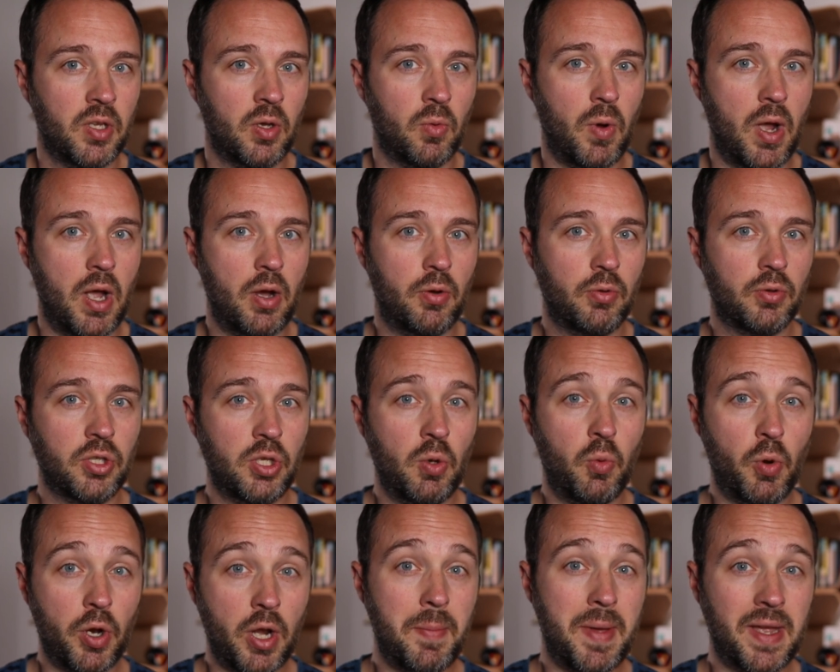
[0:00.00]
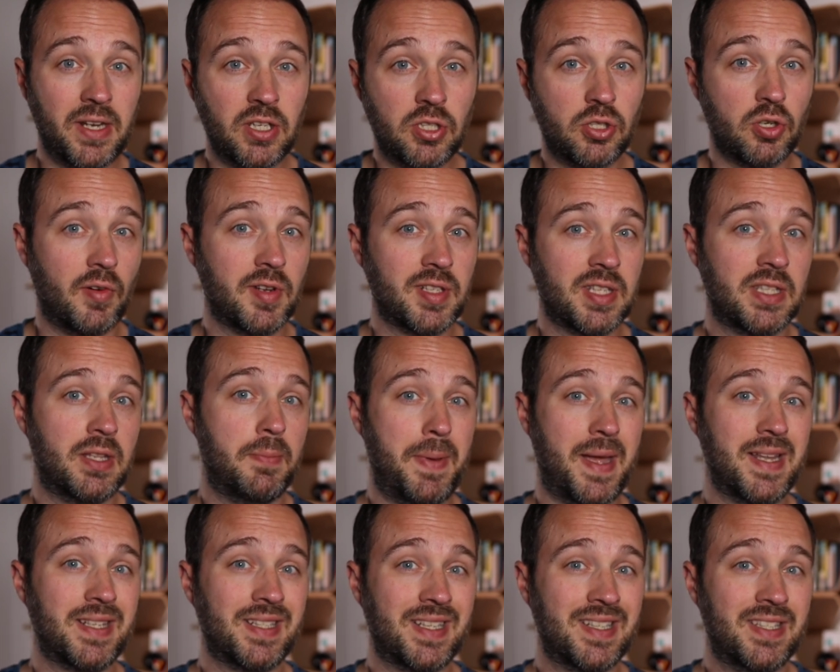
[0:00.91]
Well, you want to make sure it's in the
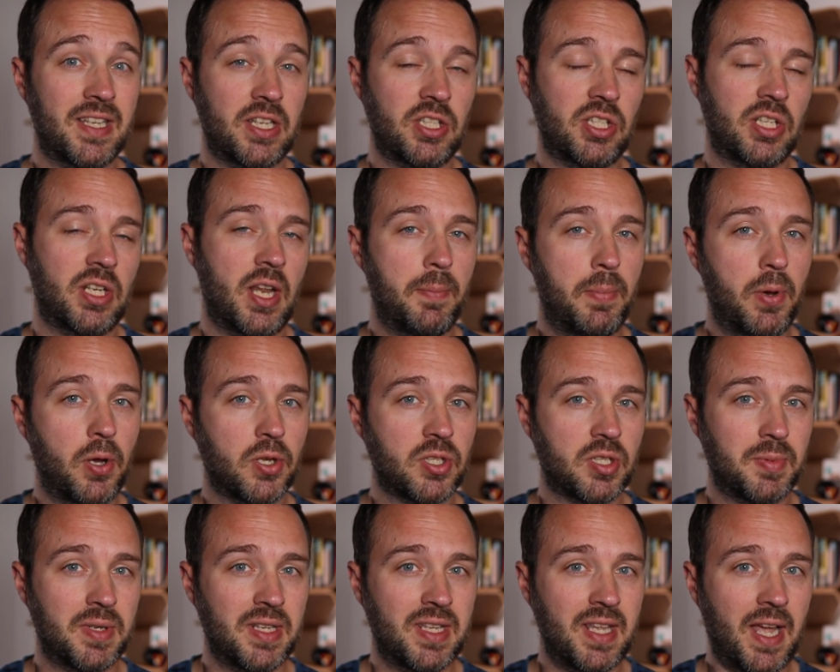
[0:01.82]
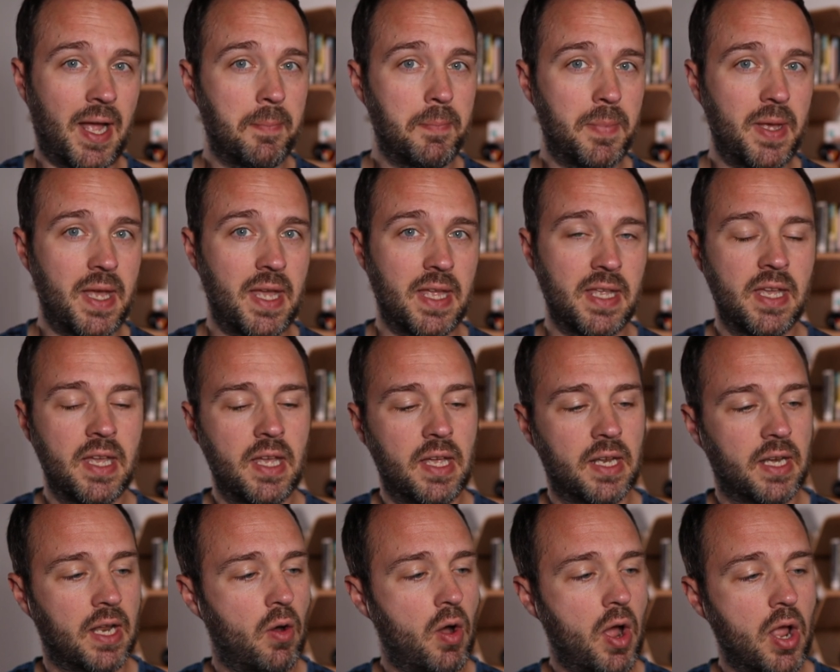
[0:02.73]
best condition it possibly can be.
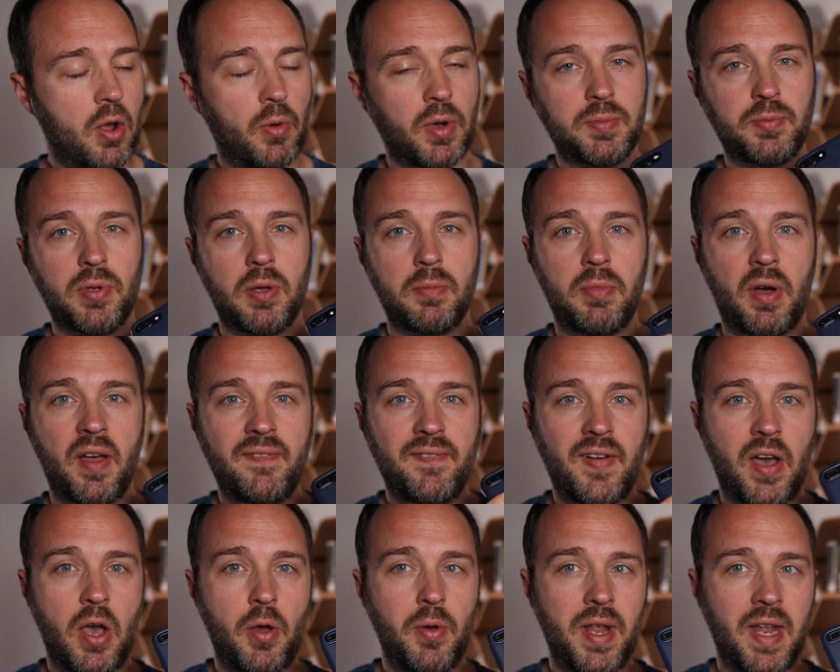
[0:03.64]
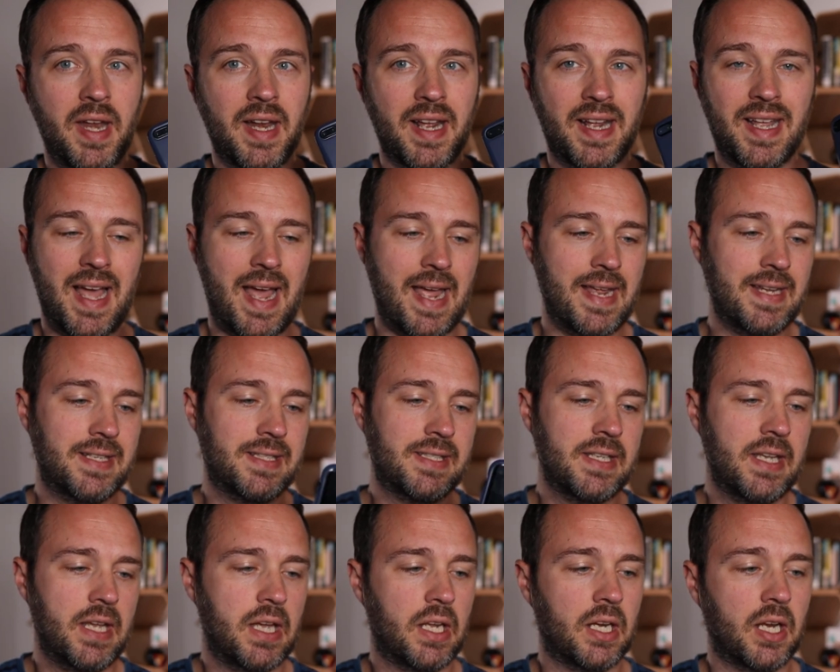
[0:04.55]
Now, I always put my phone in a
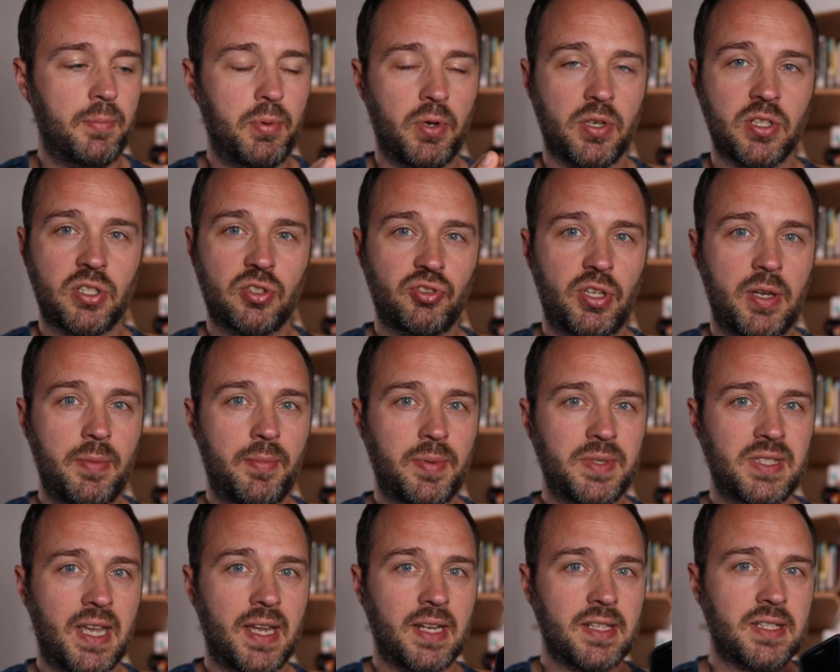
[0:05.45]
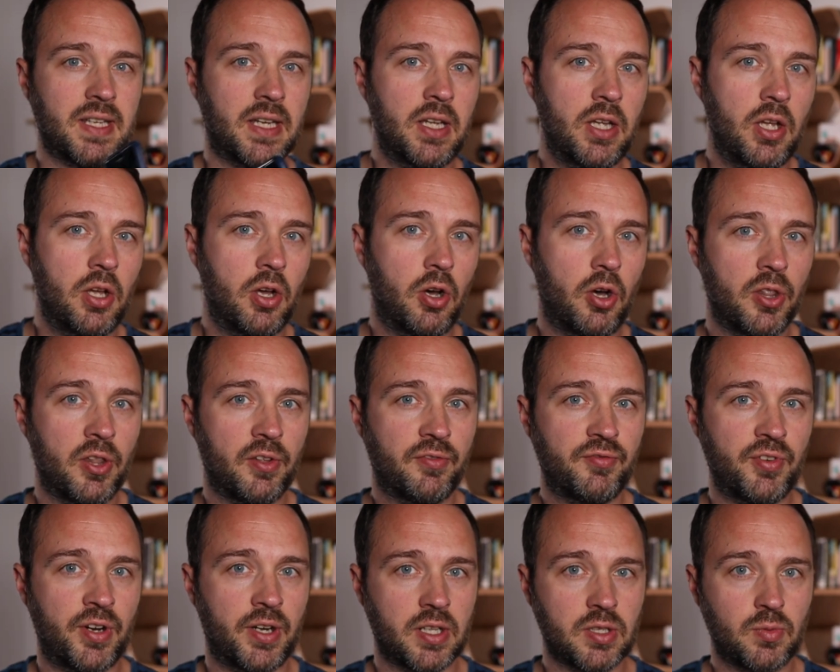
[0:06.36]
case and I put a screen protector on the
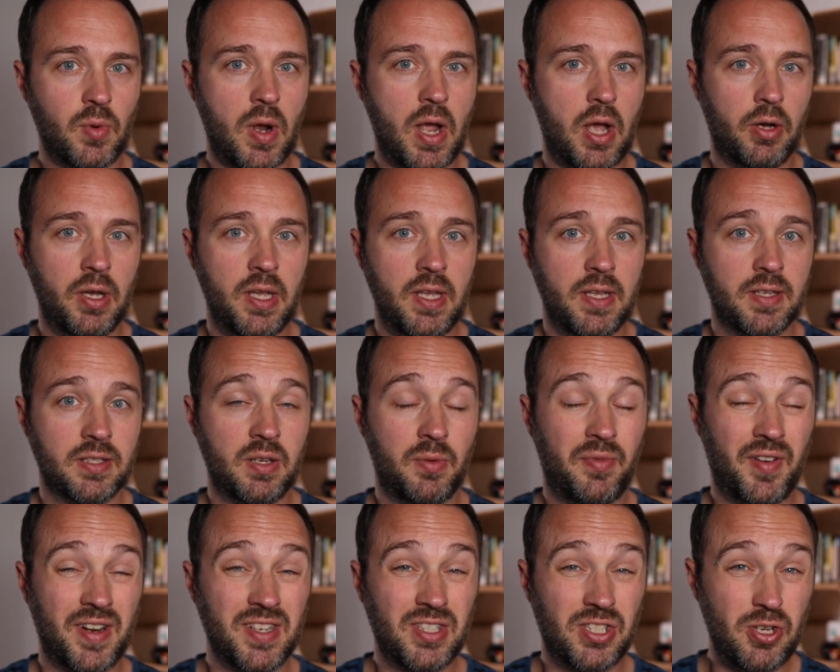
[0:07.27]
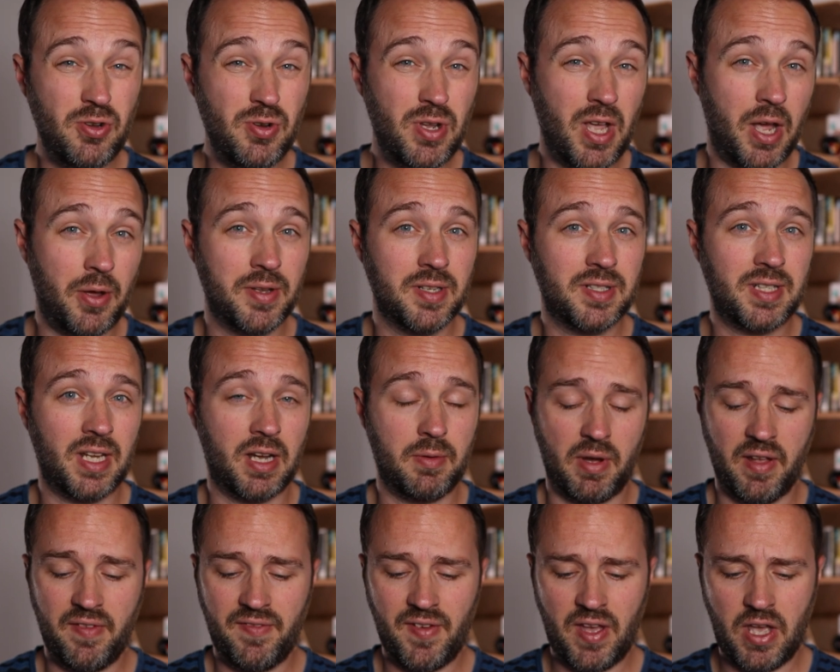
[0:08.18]
front as well. So if I do go and sell
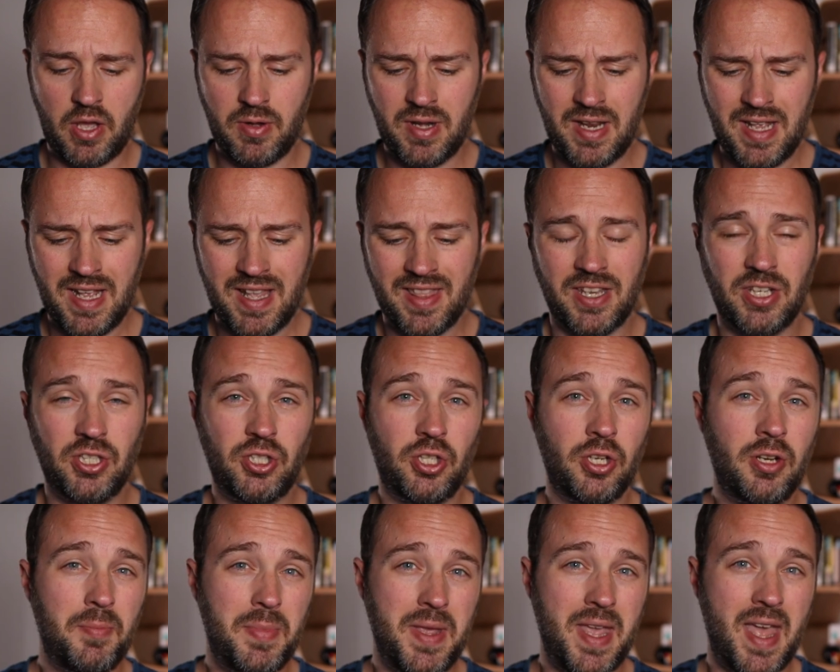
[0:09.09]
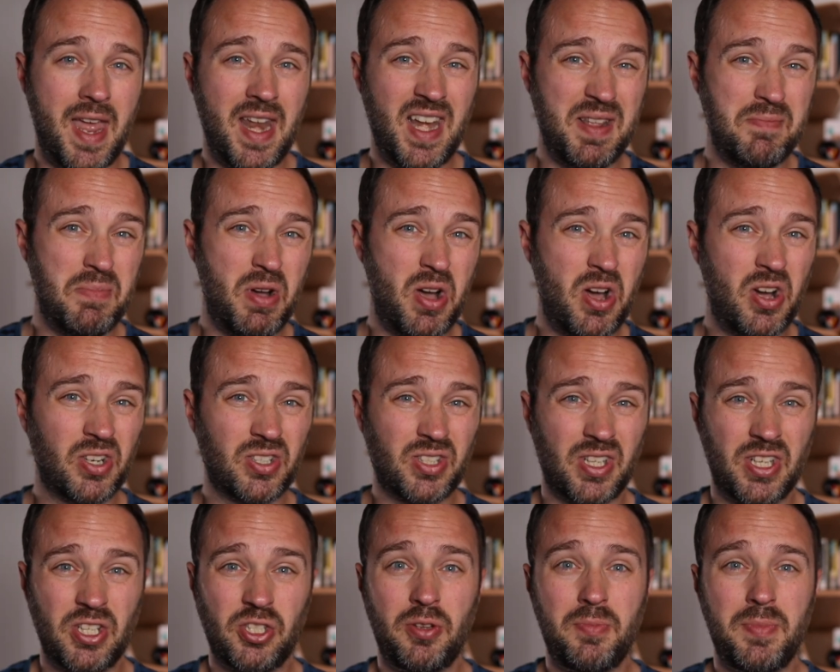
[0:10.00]
my phone, there shouldn't be any
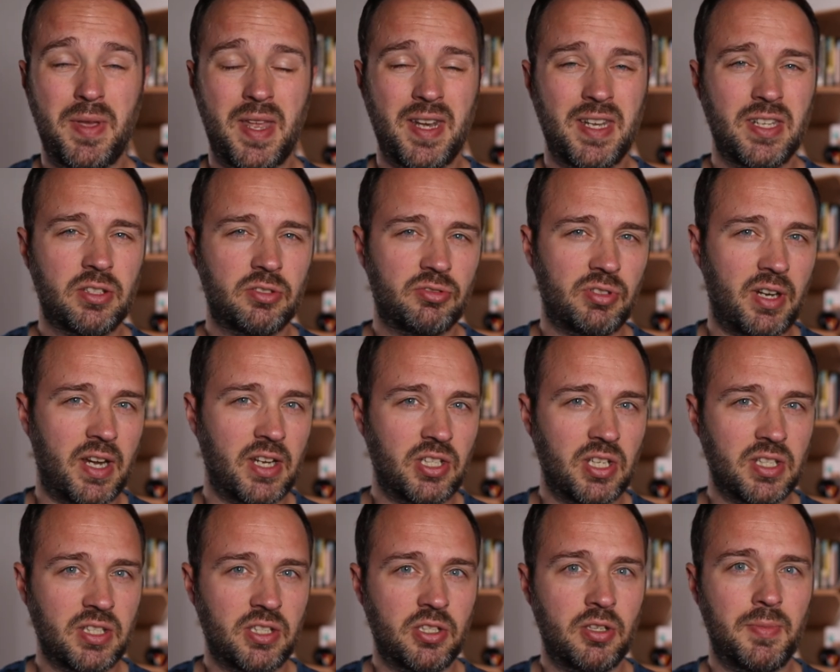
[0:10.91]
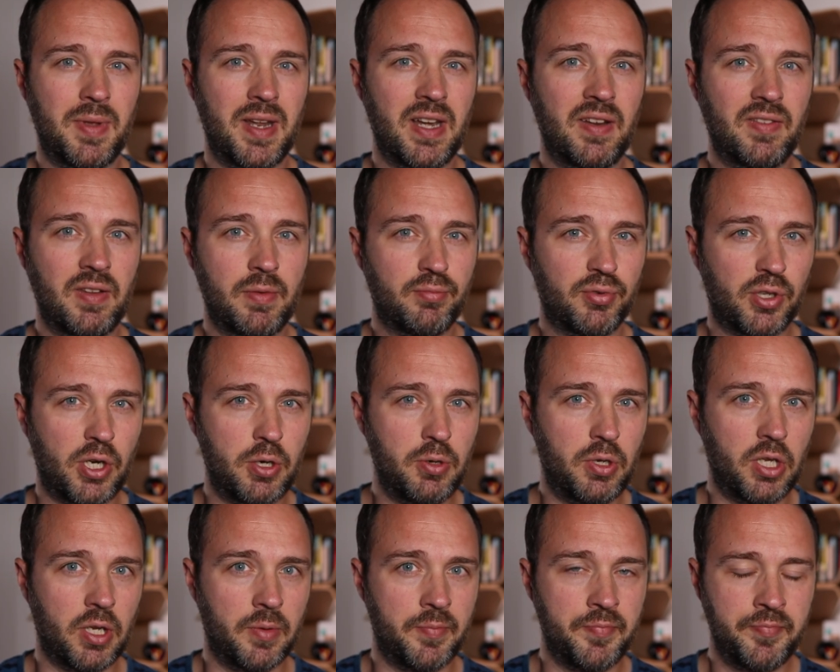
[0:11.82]
marks and it shouldn't be any scratches, shouldn't be anything
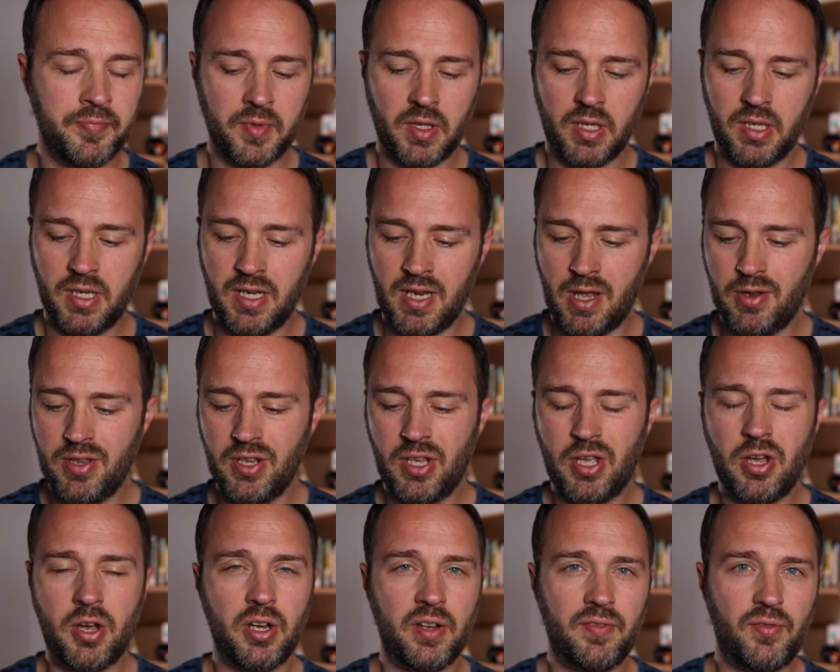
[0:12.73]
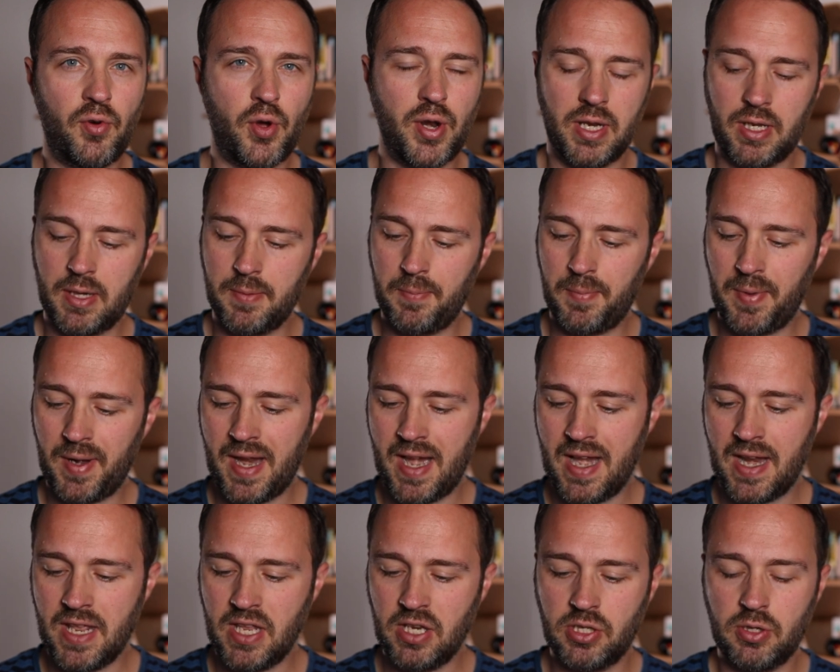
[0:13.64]
broken. You know, you can't avoid it
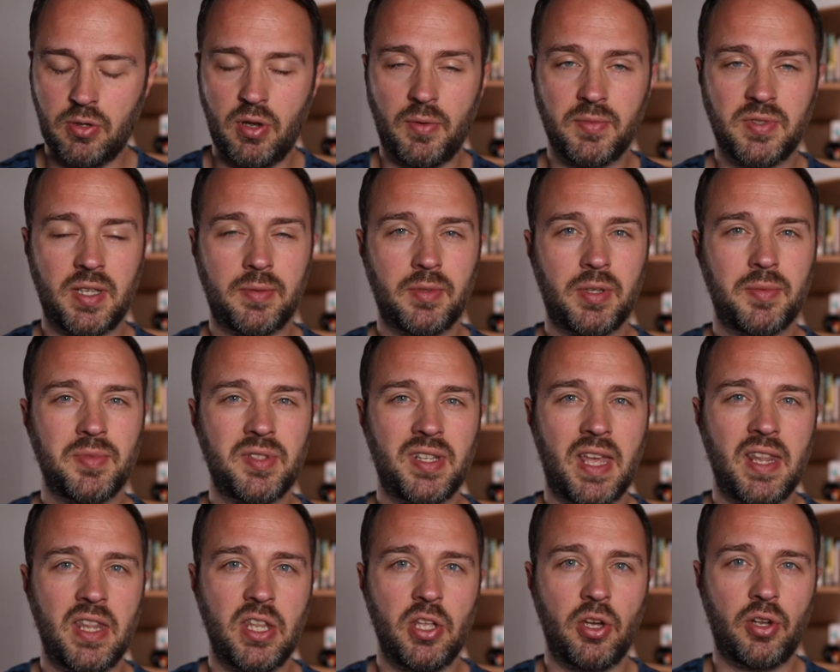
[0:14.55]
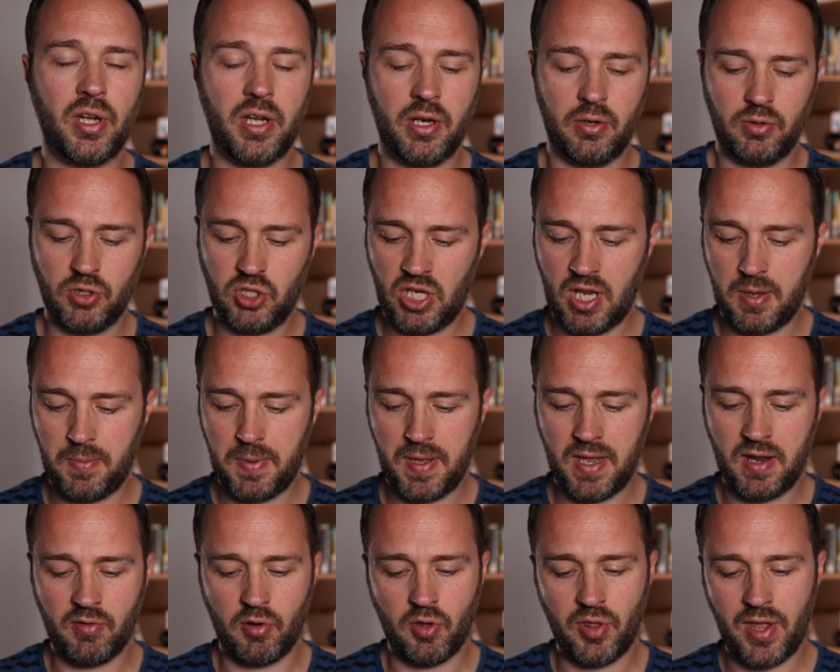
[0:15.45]
completely. You do sometimes get the odd little chip
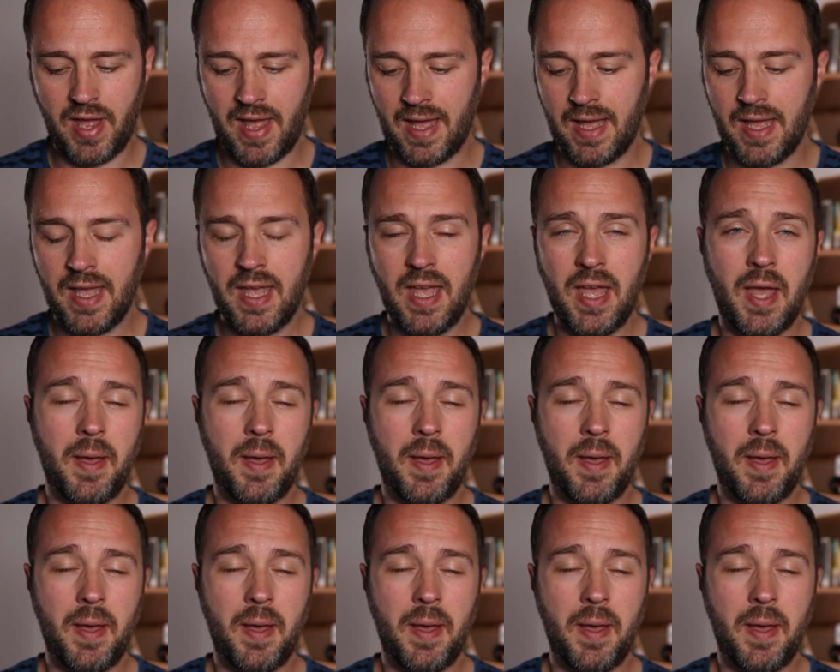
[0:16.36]
here or there.